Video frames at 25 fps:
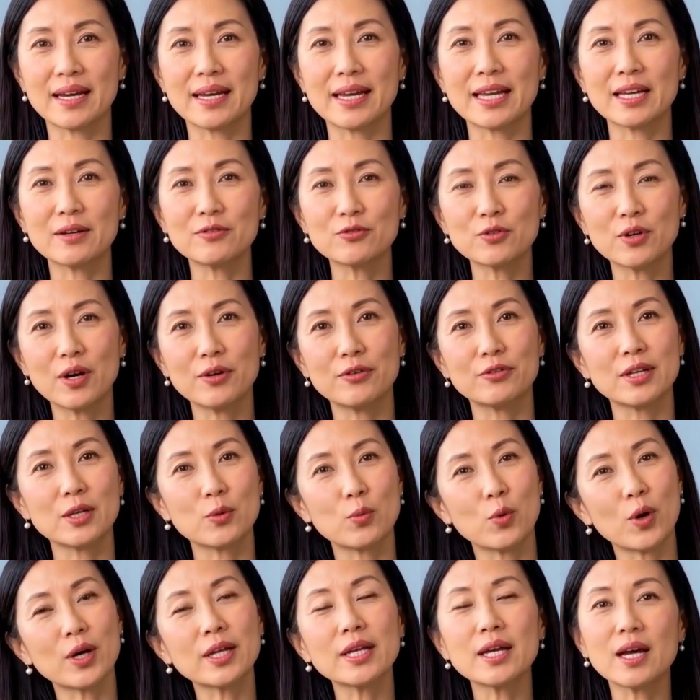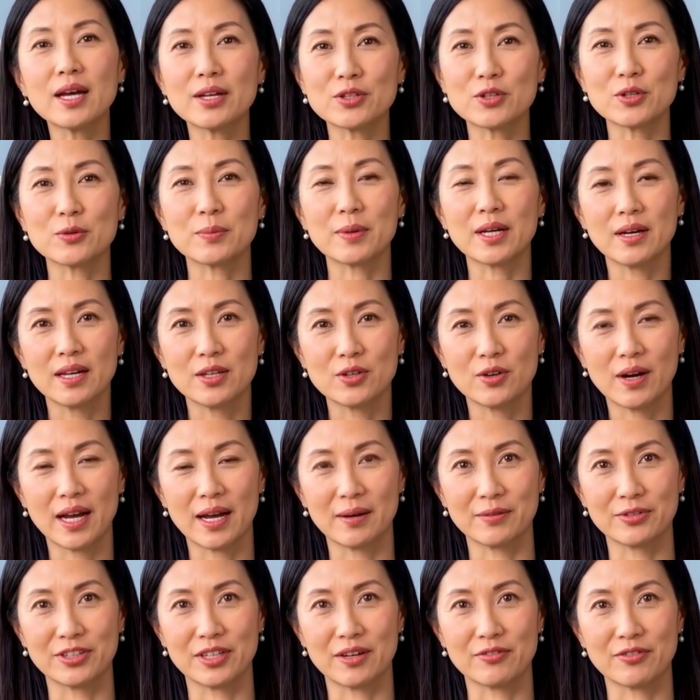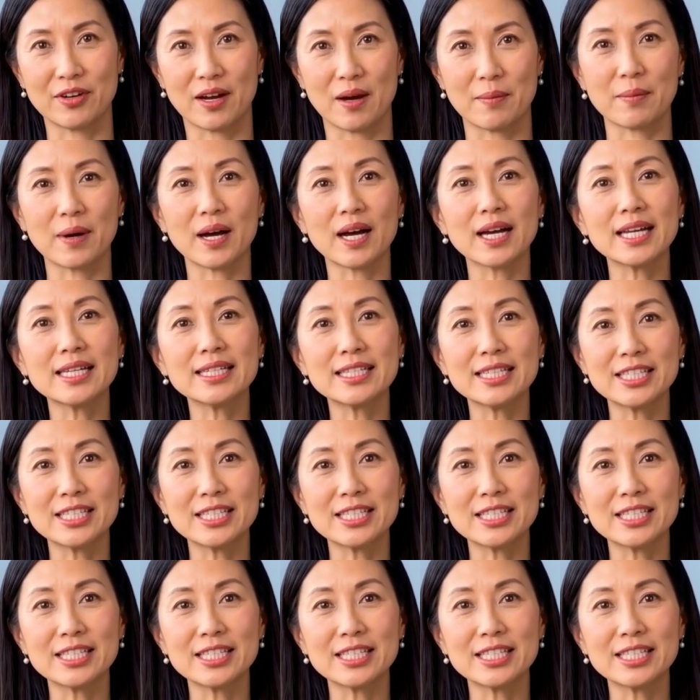Give roughly 100 milligrams of combined